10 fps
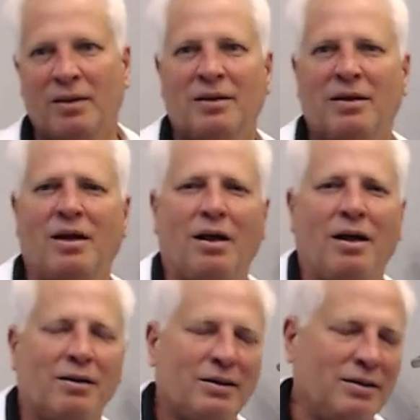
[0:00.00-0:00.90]

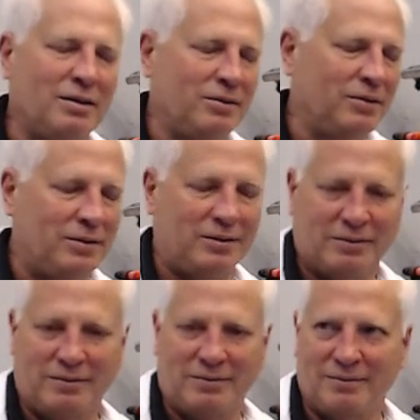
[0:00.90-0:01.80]
Oh, come on now.
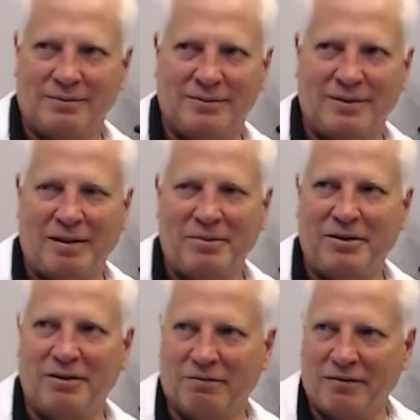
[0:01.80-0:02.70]
I bet you
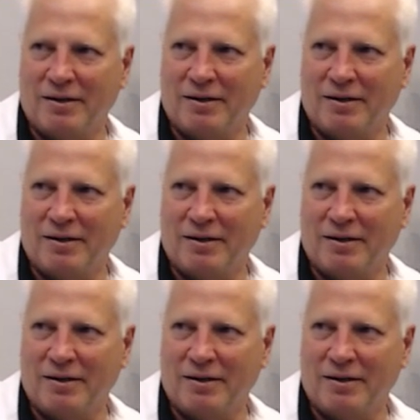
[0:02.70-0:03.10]
can find it.